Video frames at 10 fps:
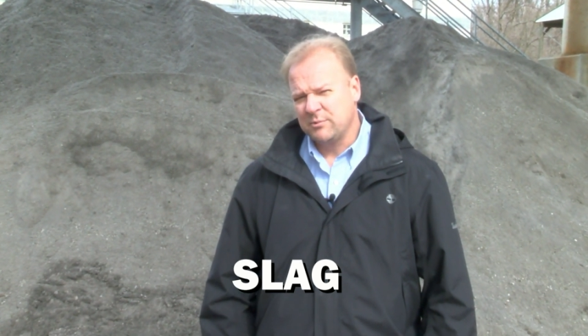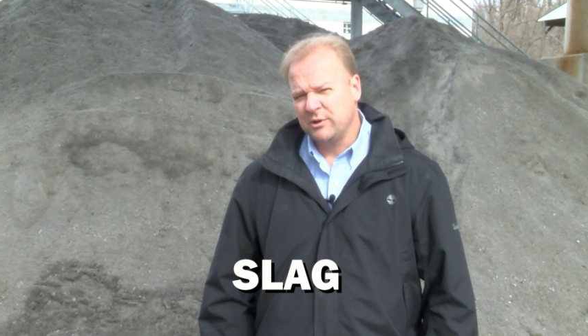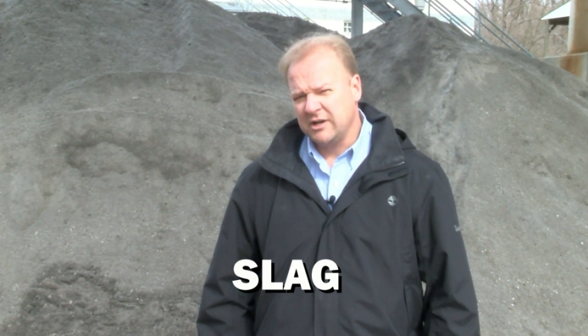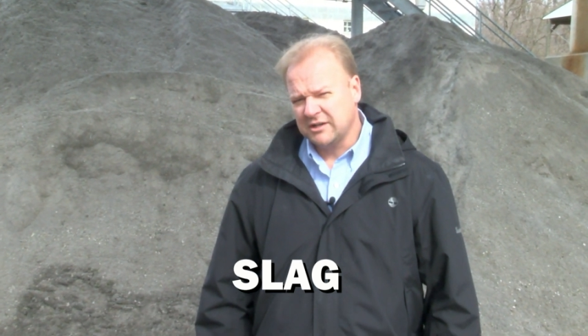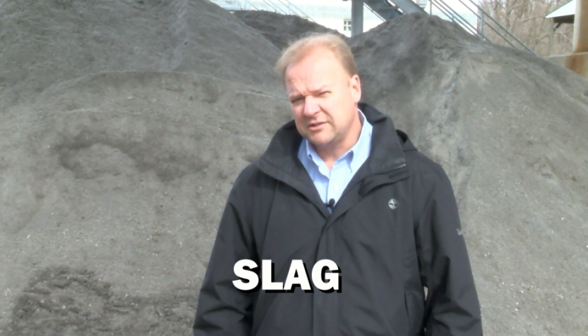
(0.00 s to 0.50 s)

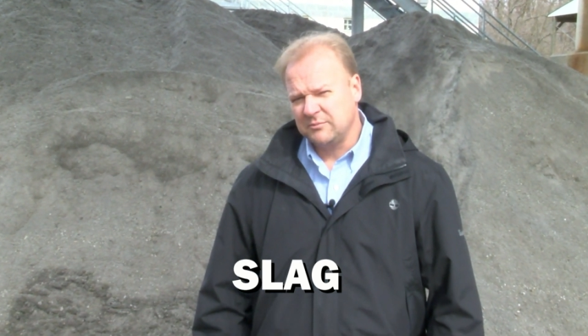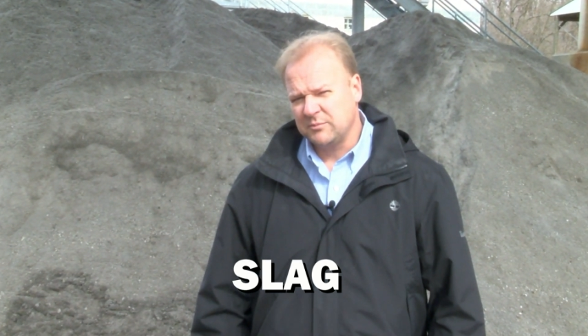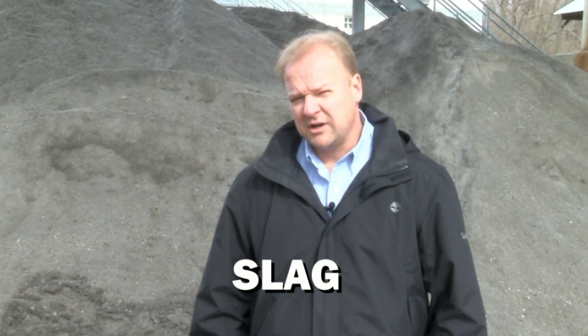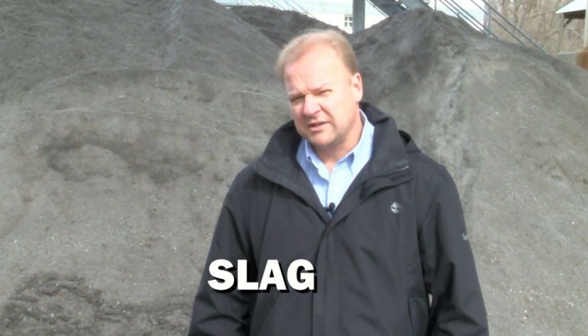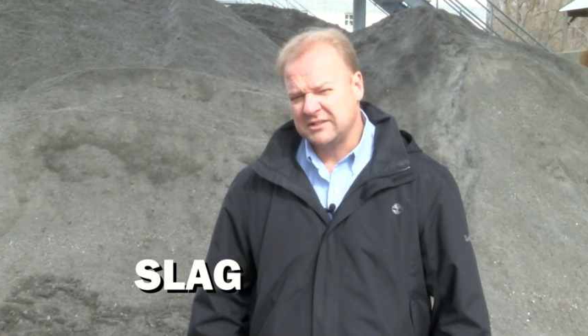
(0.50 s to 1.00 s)
production
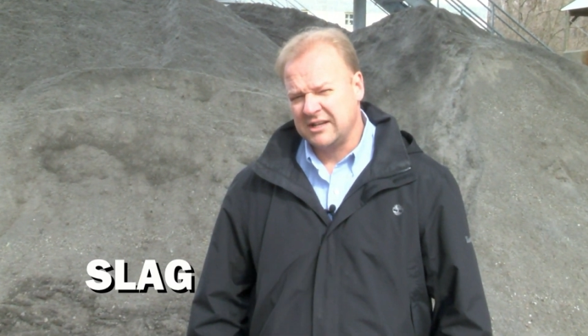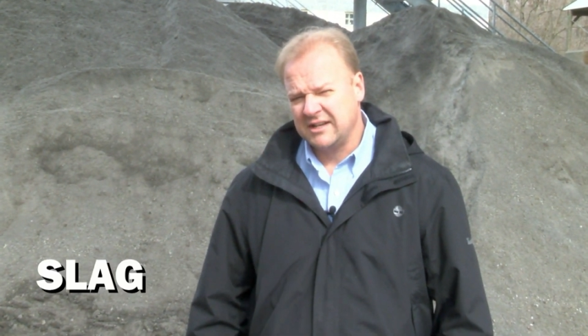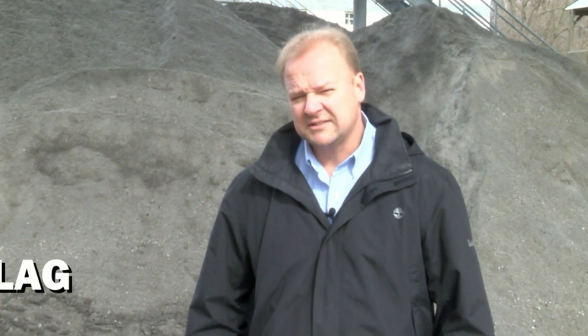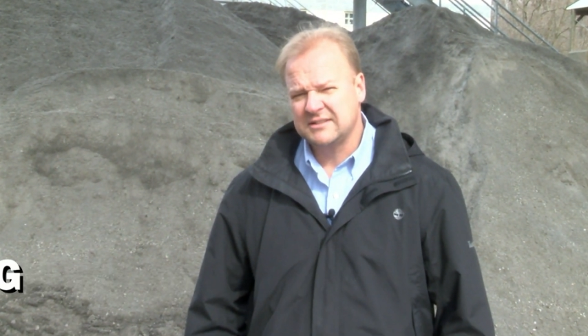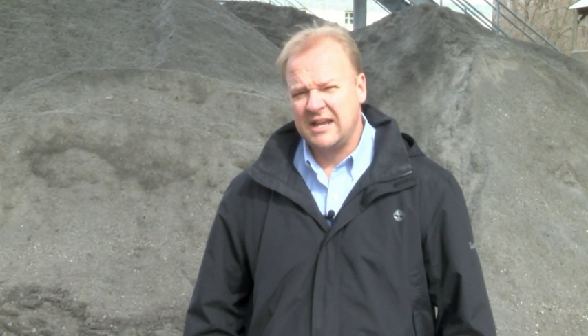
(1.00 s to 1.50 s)

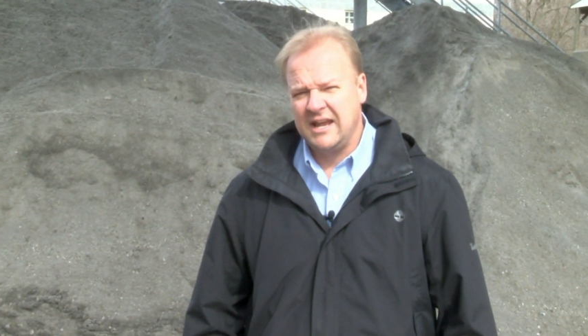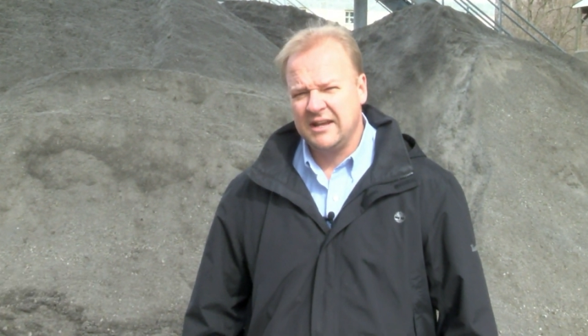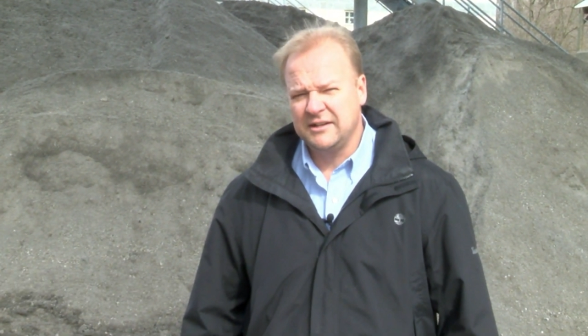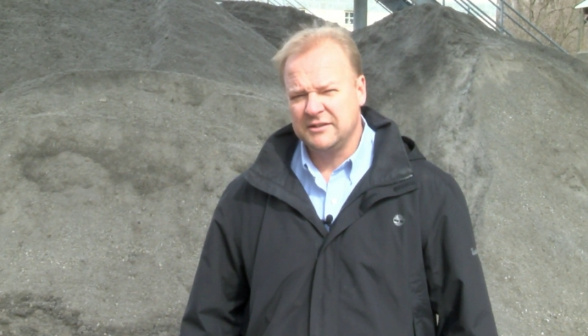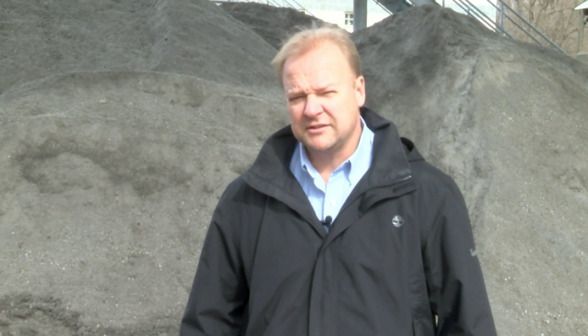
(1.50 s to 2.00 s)
process
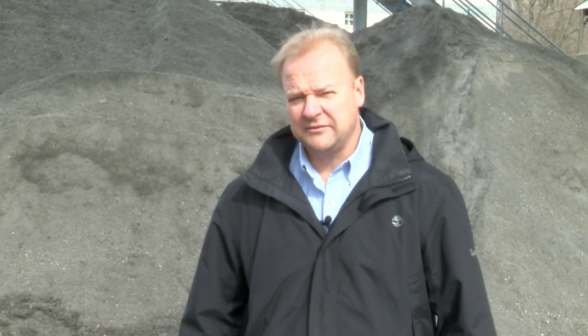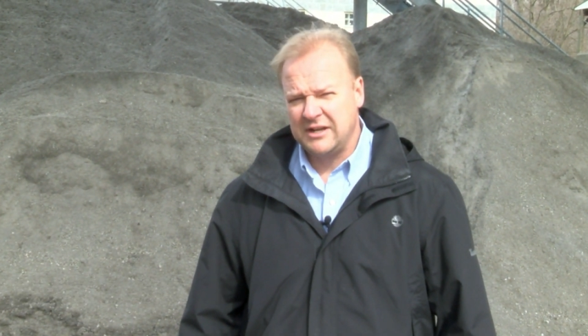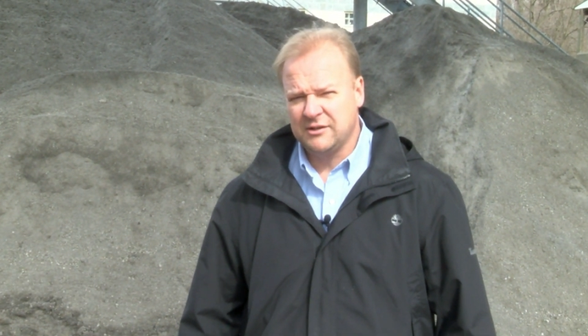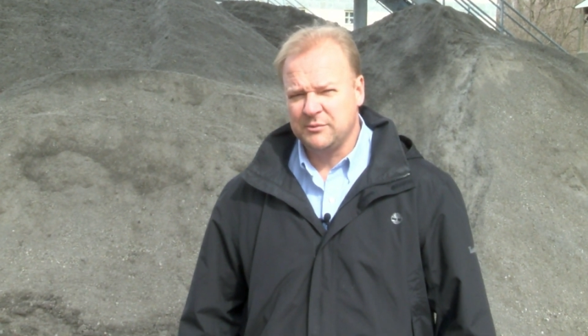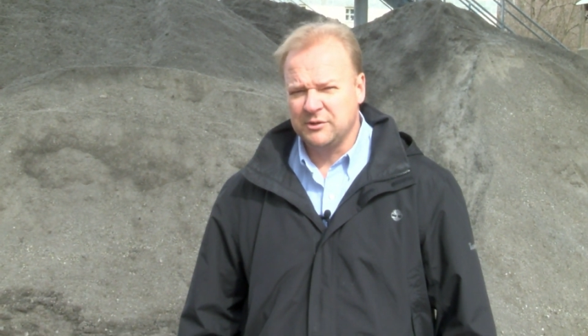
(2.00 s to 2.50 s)
and is
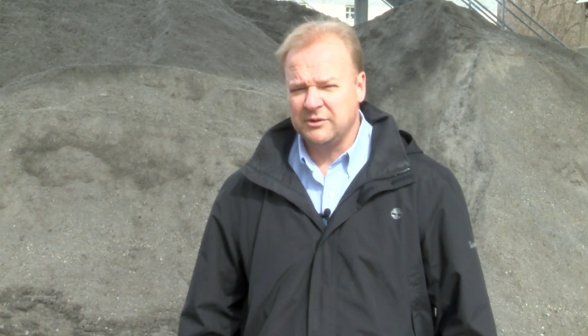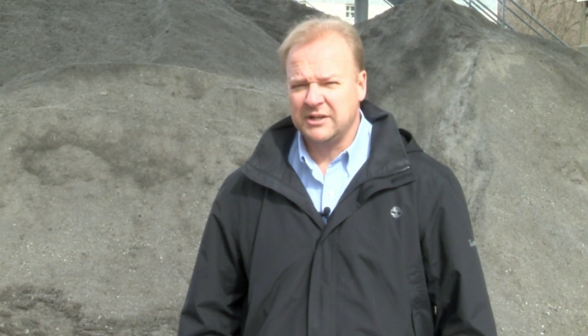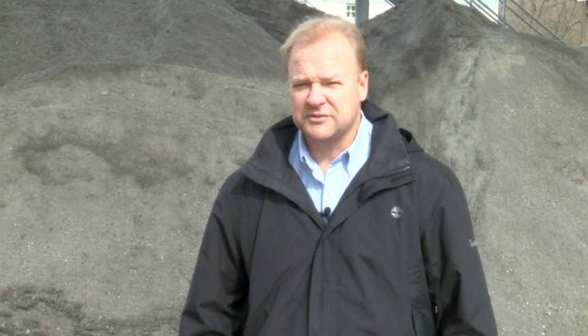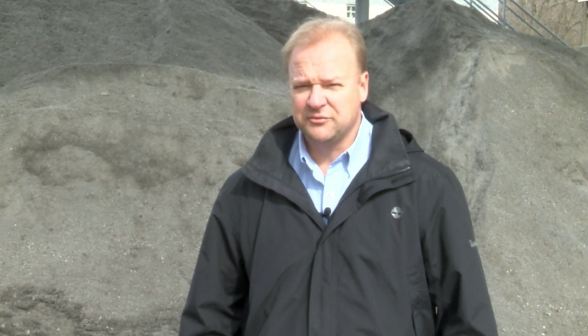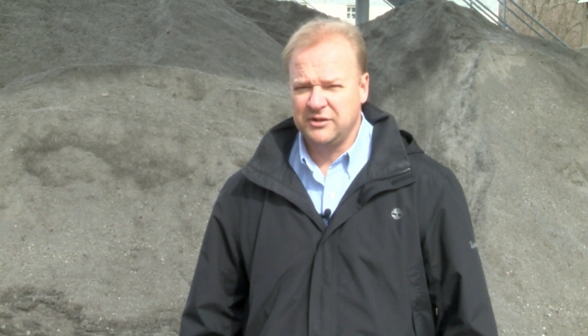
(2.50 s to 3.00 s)
available to
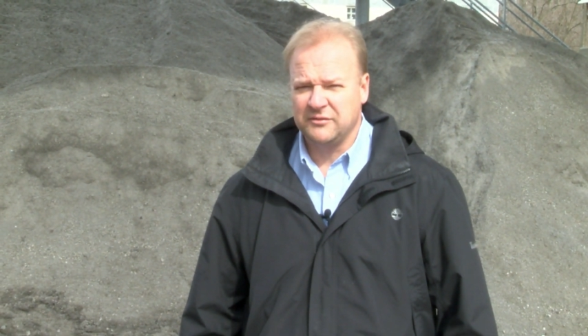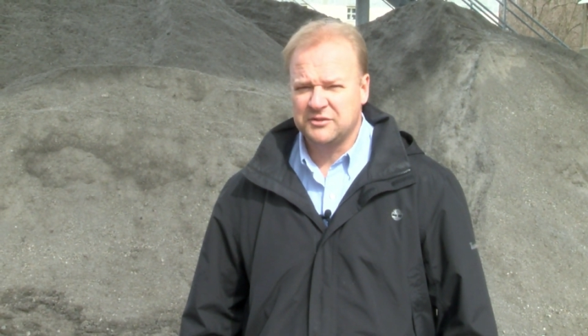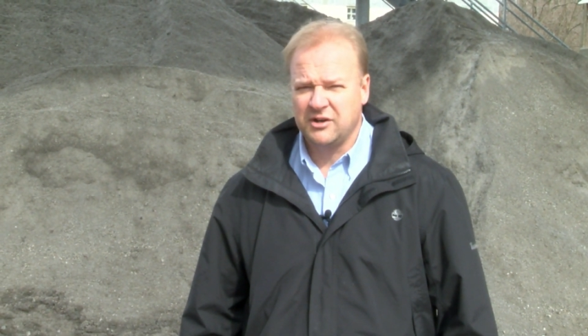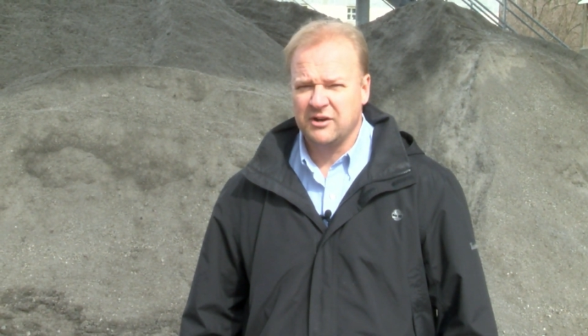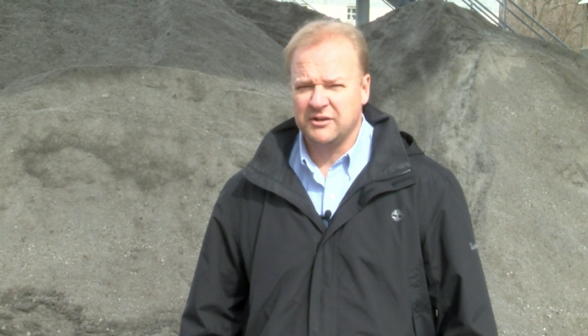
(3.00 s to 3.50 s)
us free of
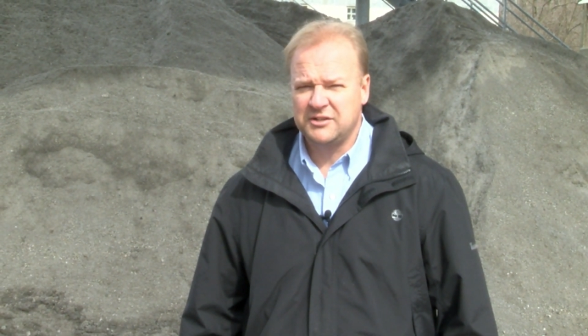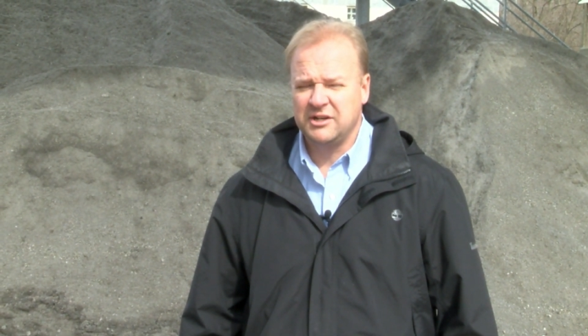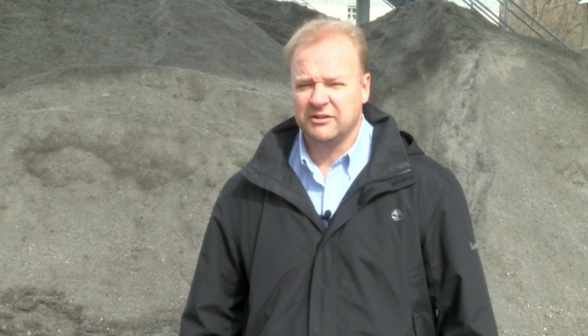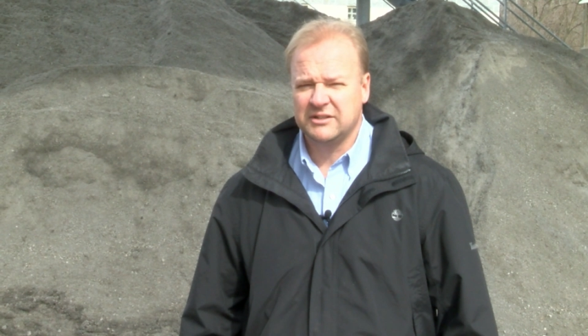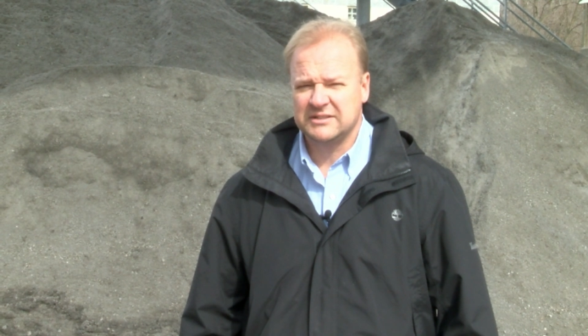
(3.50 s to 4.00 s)
charge
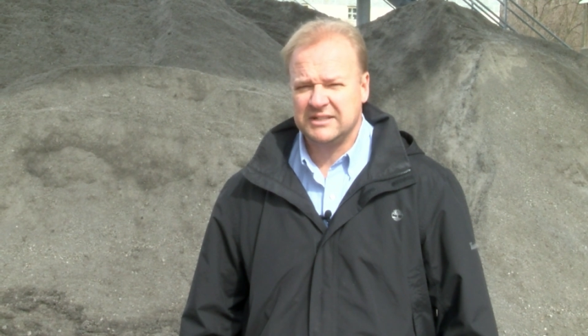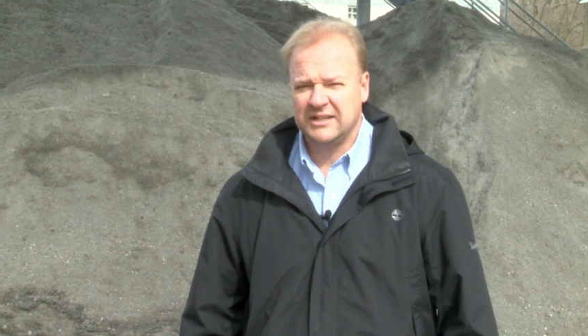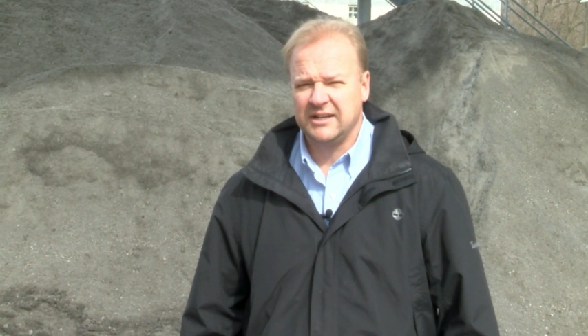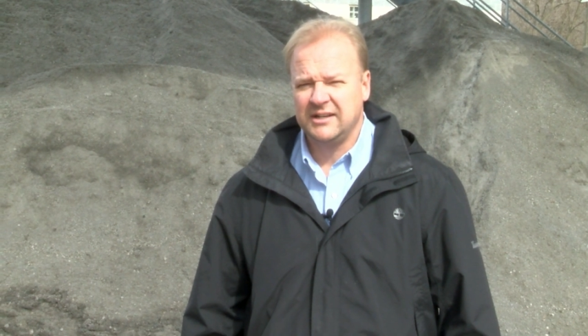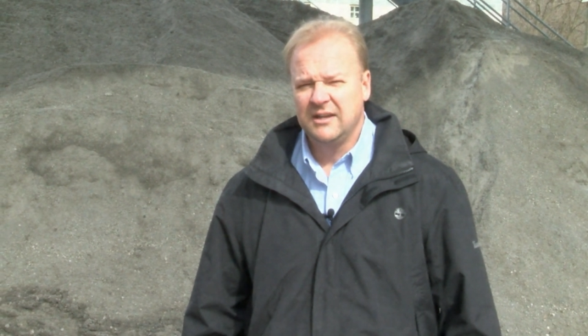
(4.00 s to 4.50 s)
here at the
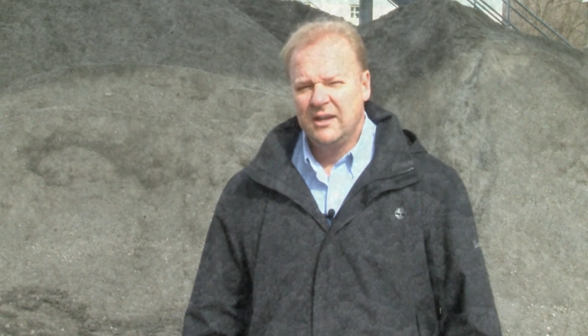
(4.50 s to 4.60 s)
city.